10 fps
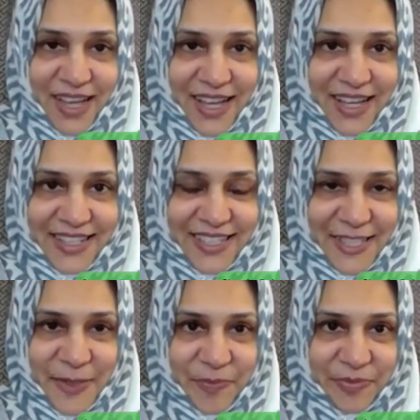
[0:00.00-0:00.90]
and
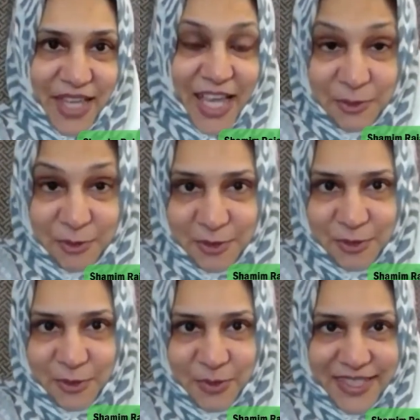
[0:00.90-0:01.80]
I
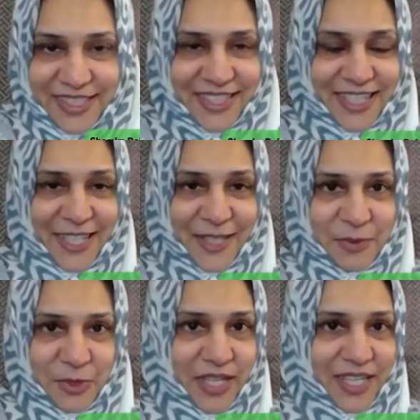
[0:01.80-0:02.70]
couldn't do it,
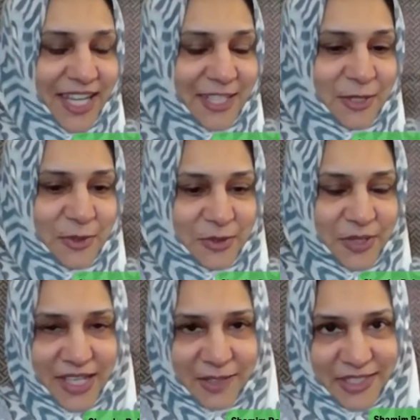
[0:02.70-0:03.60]
so
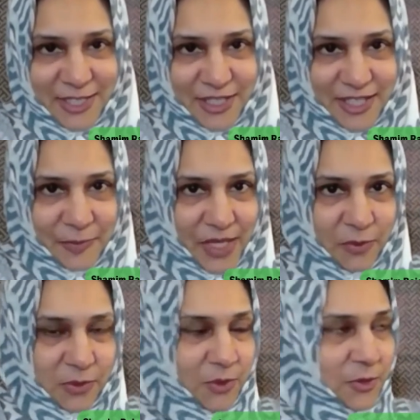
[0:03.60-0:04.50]
I
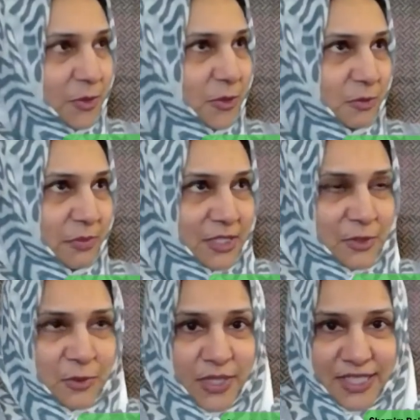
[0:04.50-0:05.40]
was going to go to med
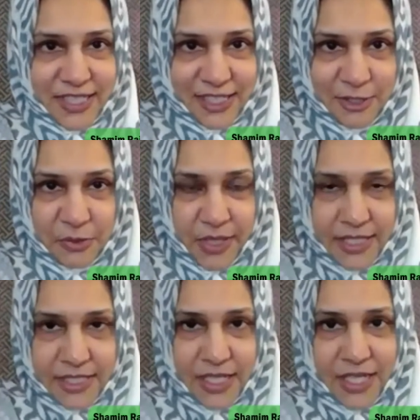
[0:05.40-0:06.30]
school at
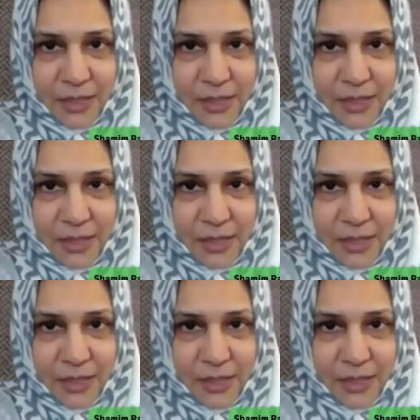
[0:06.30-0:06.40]
AKUH.